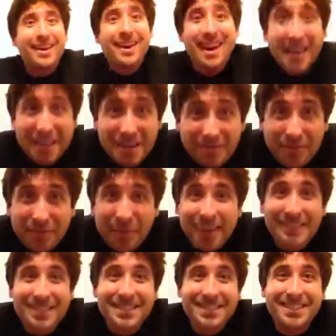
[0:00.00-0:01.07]
Hey
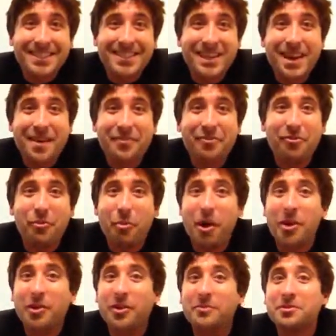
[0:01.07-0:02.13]
everybody, it's Jeff.
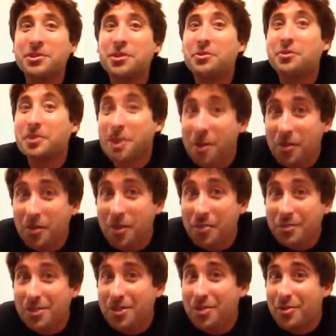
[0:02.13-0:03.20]
Welcome to another
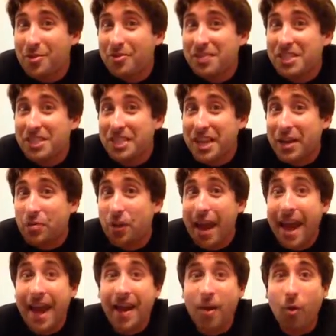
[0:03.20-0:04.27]
episode of Stay
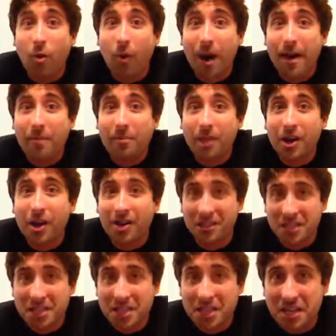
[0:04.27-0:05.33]
Rad Wine
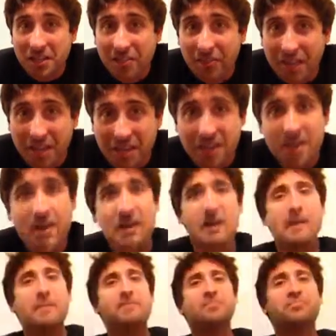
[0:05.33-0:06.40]
Blog TV.
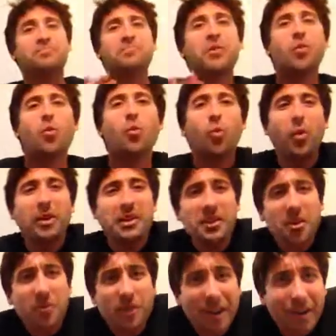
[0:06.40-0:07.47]
What do you
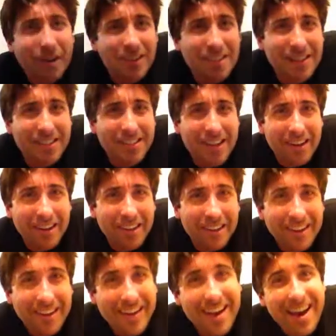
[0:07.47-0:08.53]
know? Kara's out of town
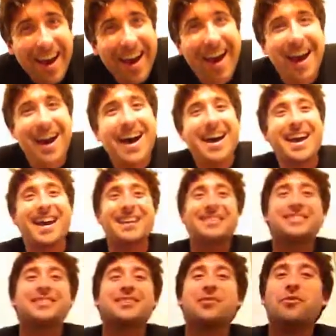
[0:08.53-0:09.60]
again. And
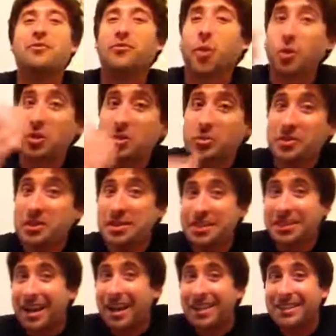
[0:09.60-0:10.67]
so, of course, when
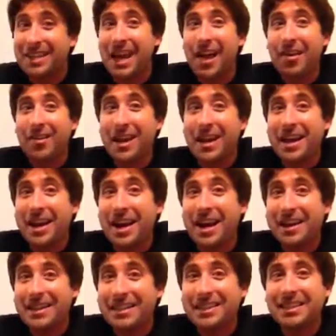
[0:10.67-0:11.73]
she's out of town,
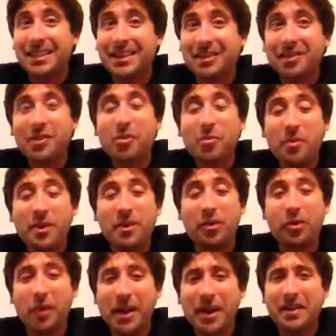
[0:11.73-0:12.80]
I get a little bit
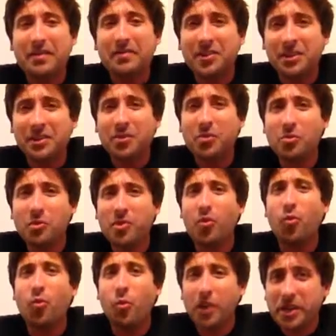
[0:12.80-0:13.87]
creative and a little bit
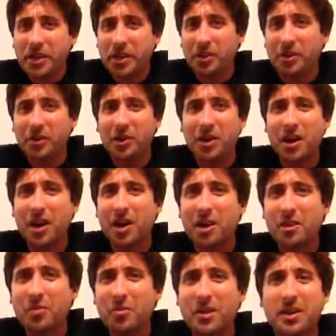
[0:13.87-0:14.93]
weird
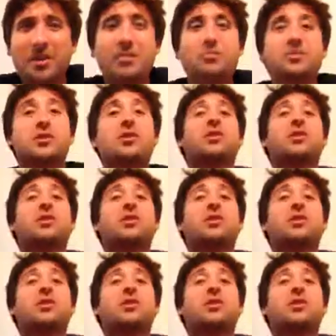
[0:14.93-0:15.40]
when it comes to